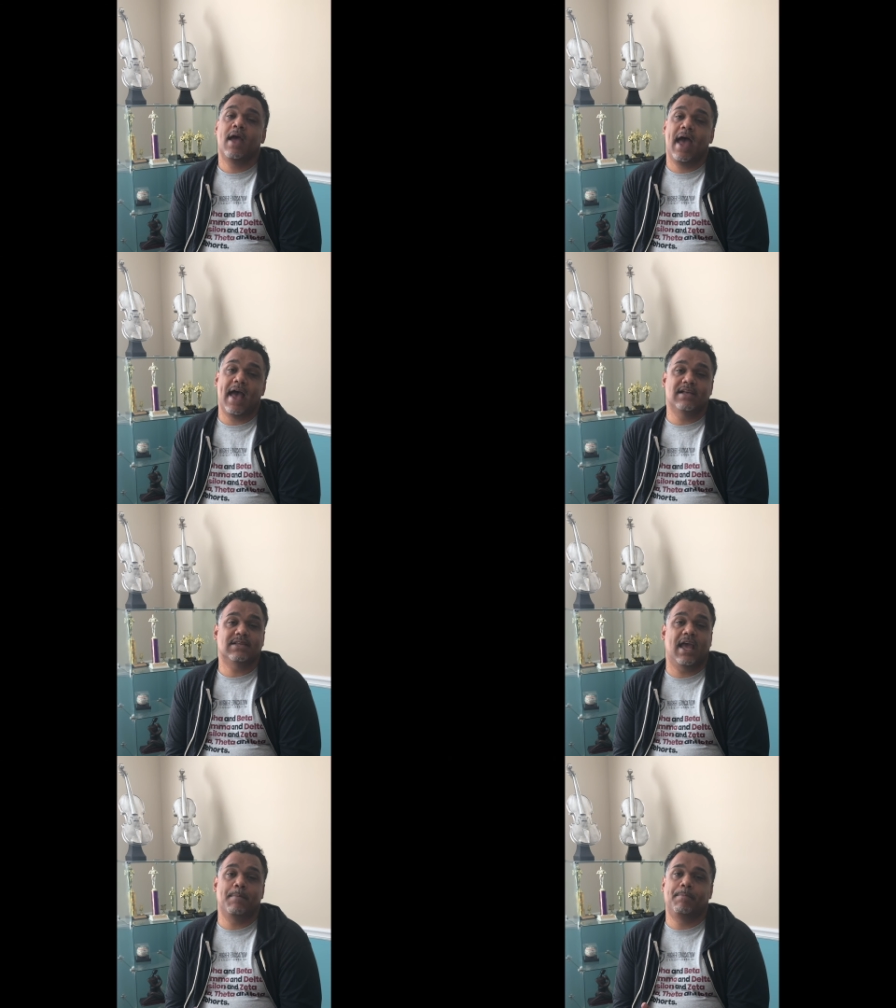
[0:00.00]
has
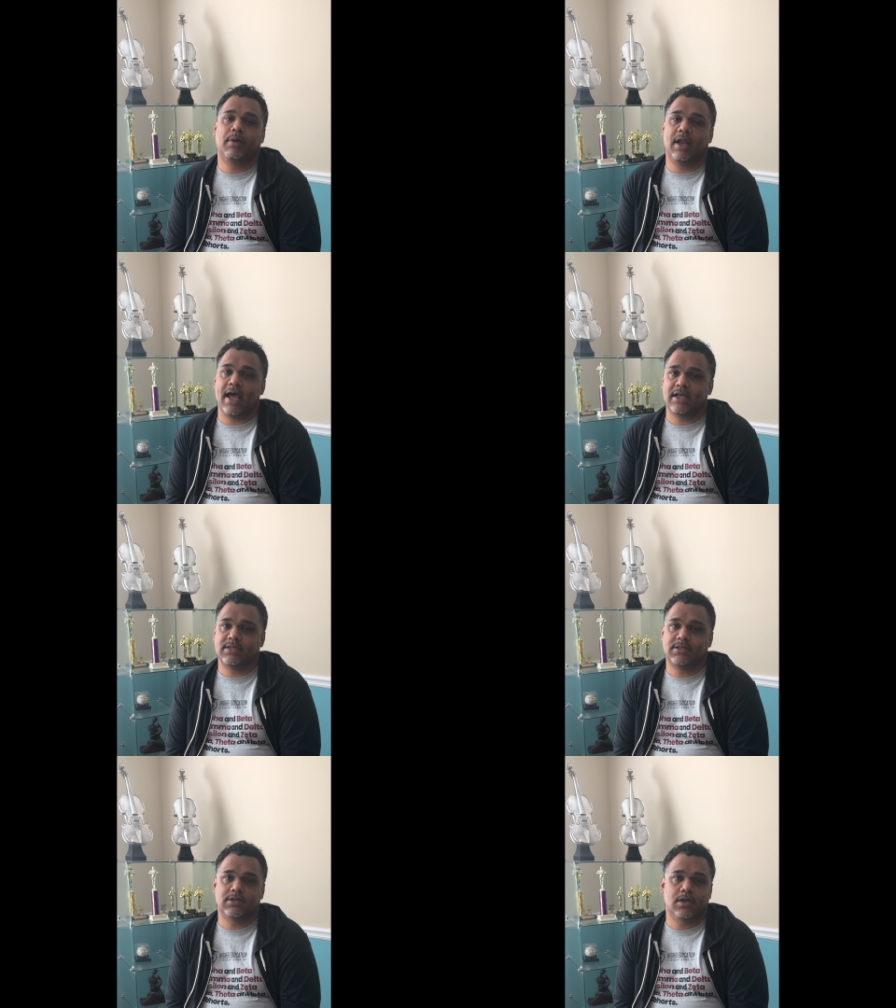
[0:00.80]
a
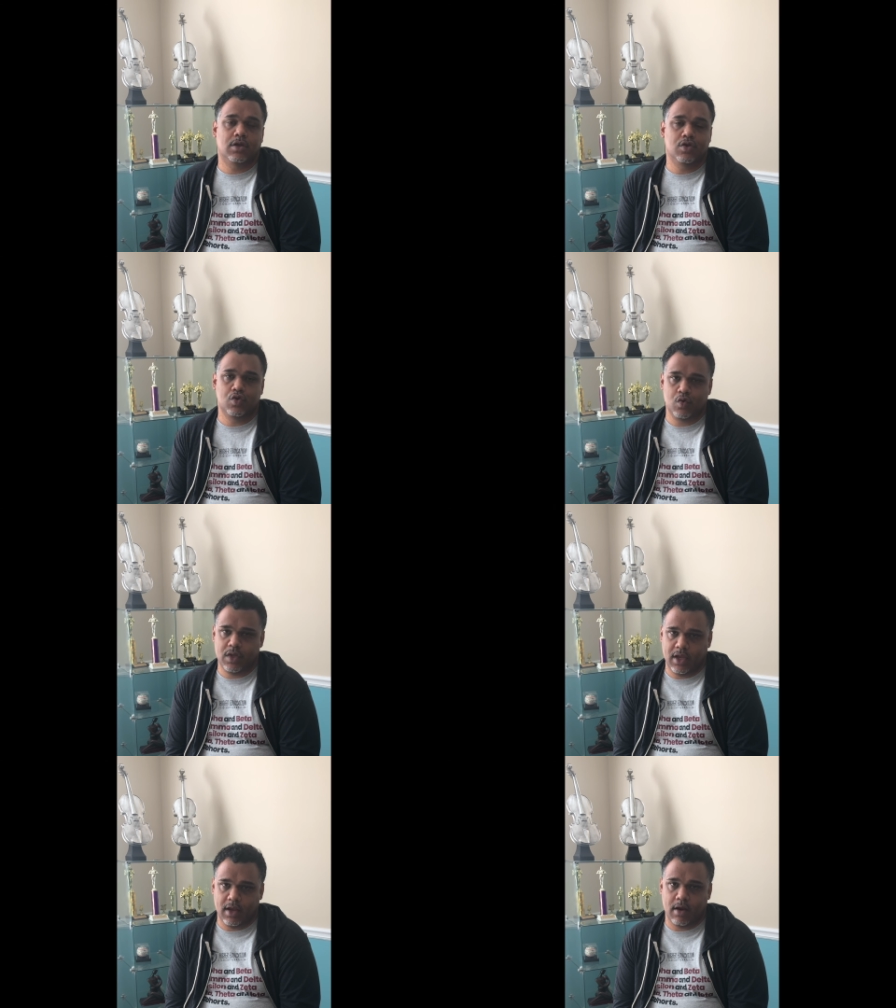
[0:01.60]
blessed new
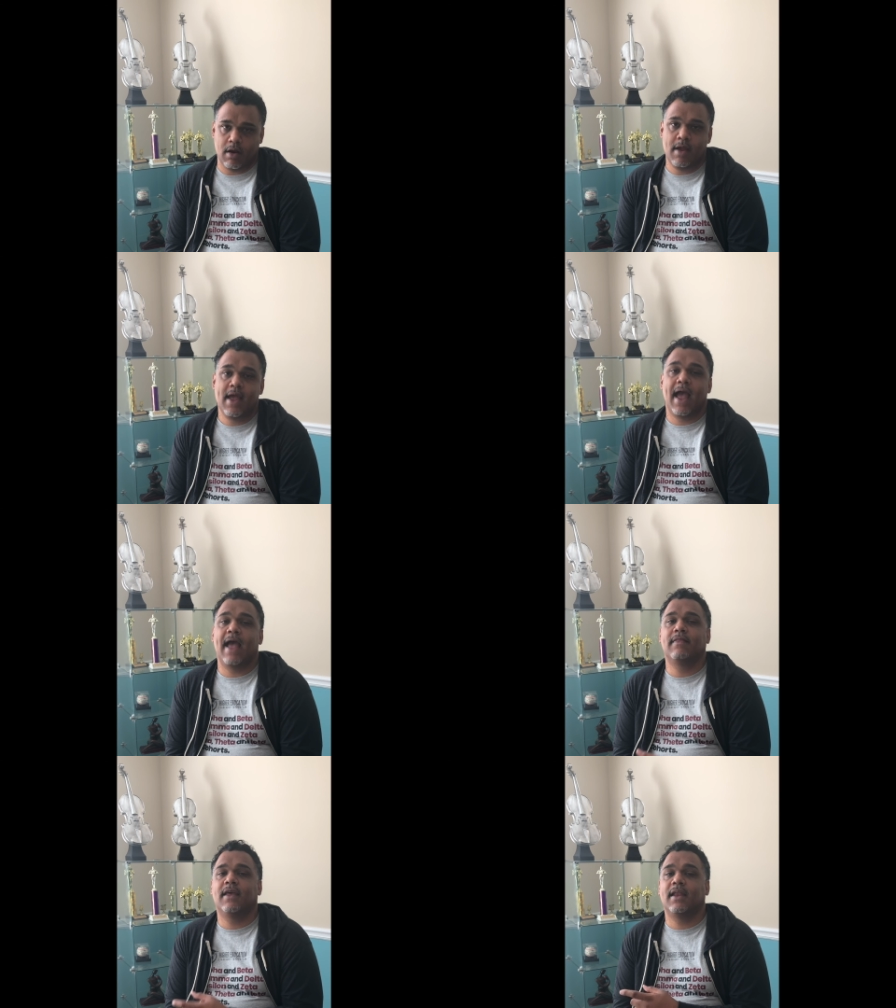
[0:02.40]
year
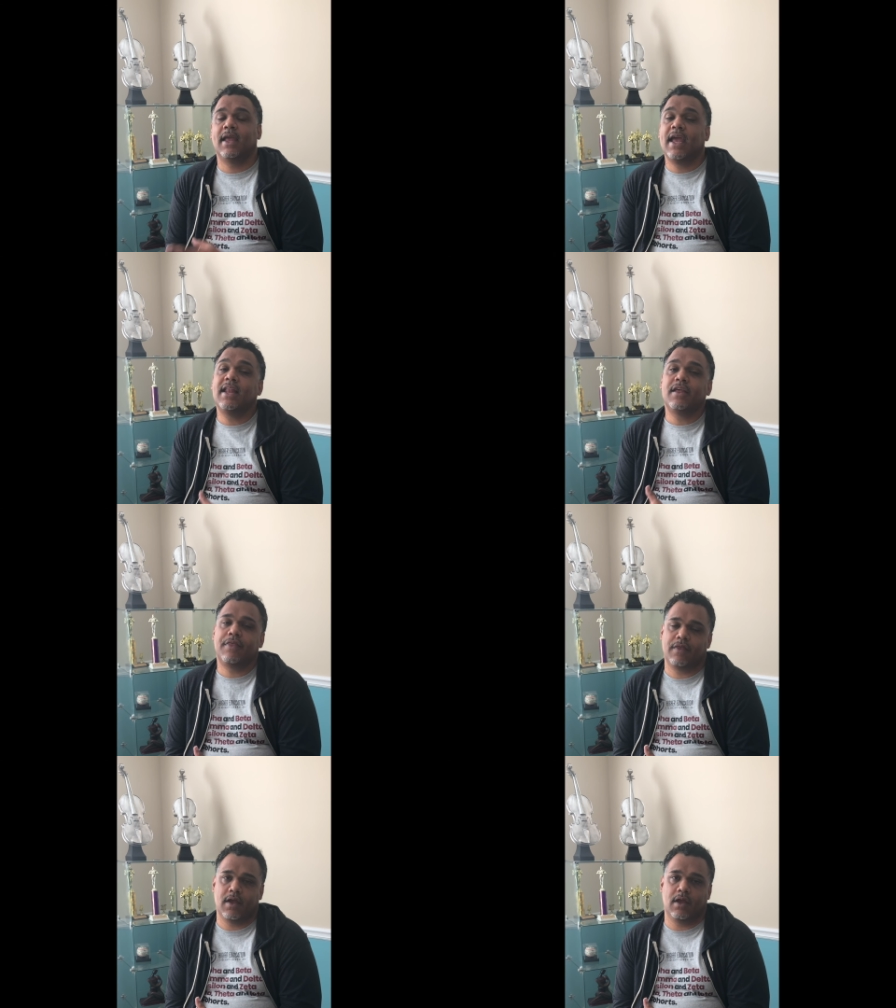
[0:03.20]
and that
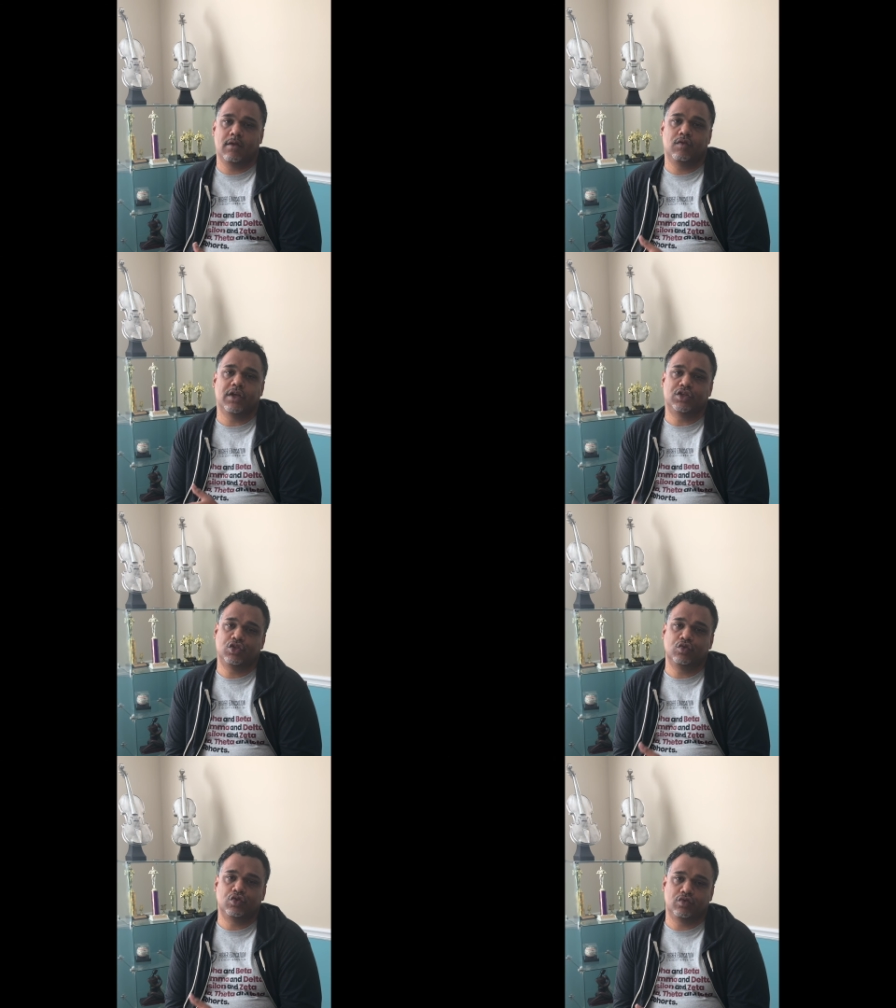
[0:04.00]
anything
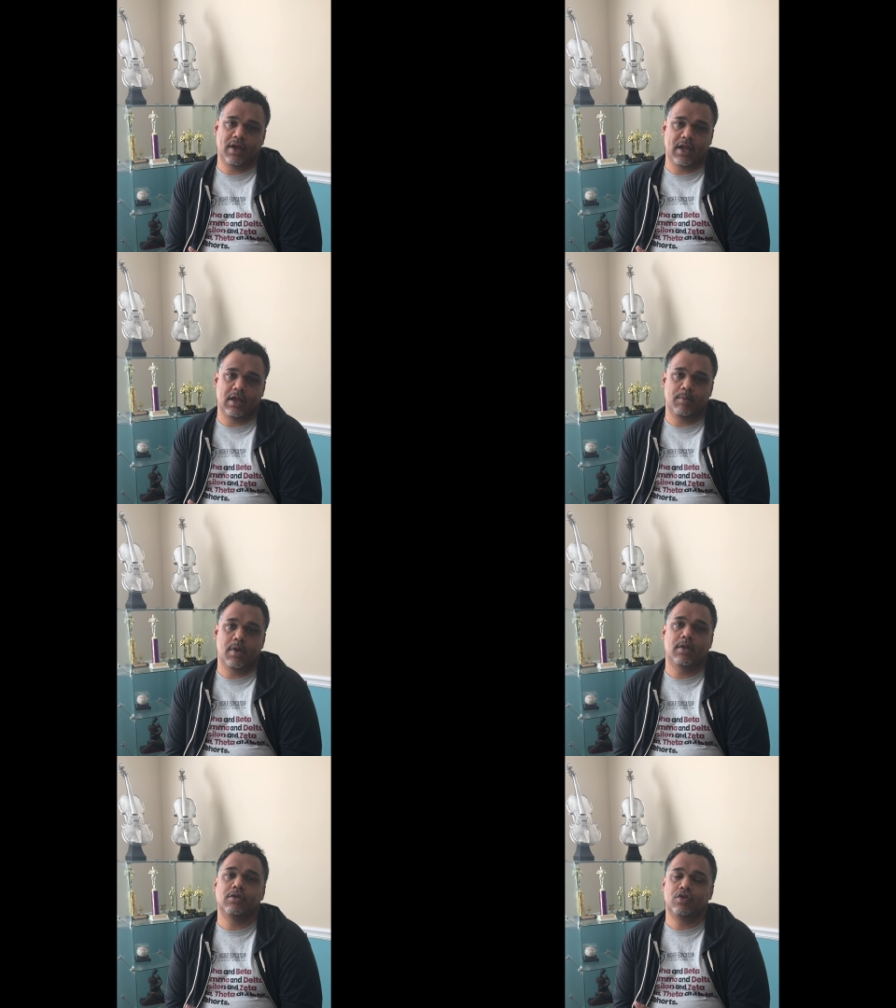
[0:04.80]
that you dream,
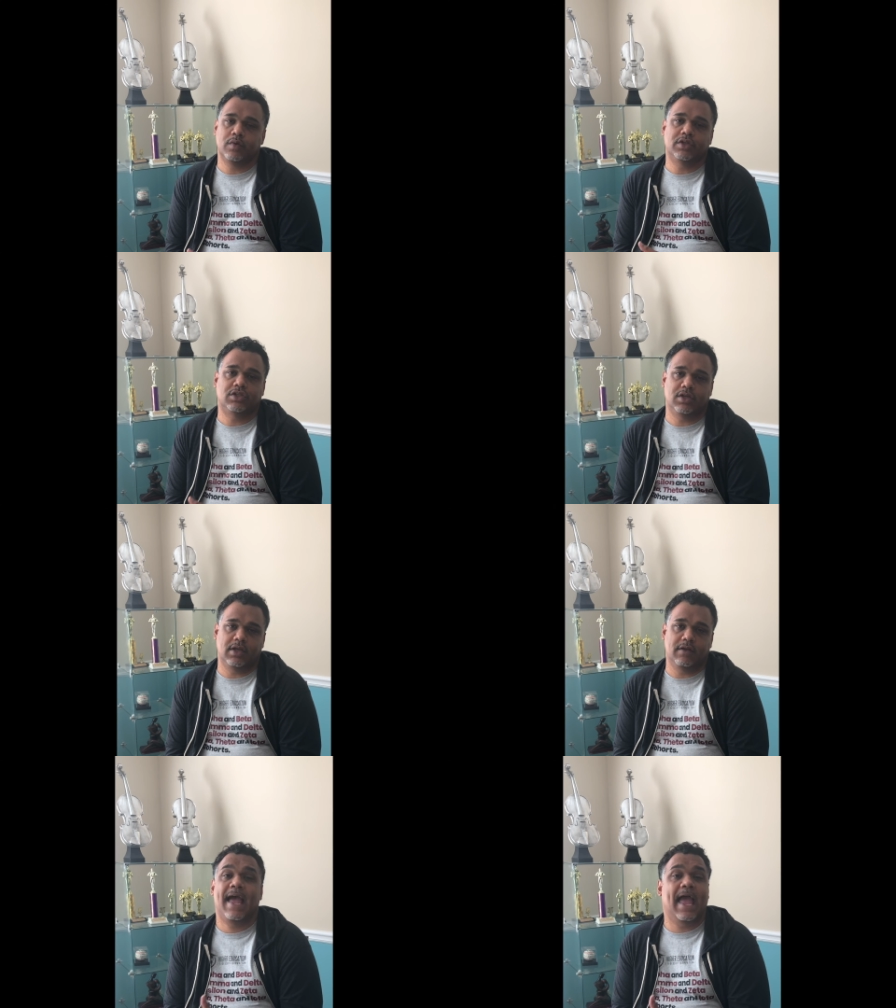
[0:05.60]
you achieve.